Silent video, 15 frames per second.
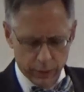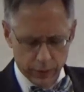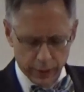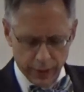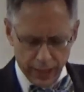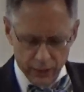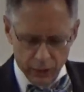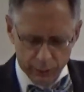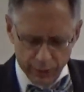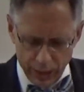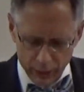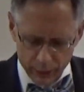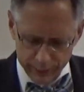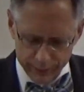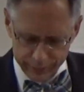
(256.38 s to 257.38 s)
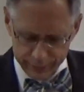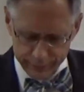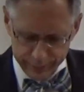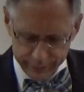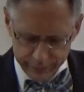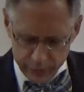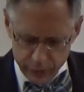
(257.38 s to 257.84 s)
How about
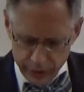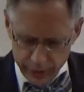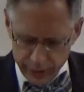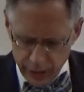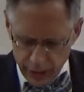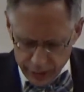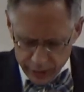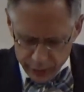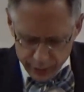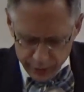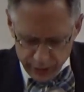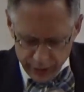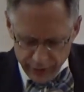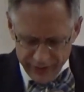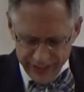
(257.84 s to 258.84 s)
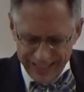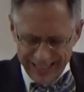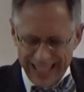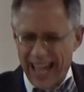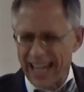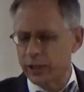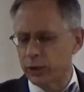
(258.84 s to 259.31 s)
to the country of the
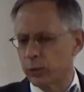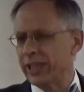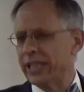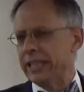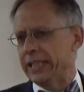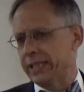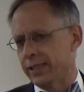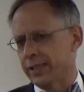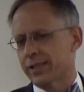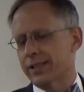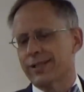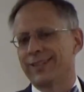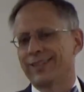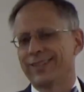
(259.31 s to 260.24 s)
Gadarenes?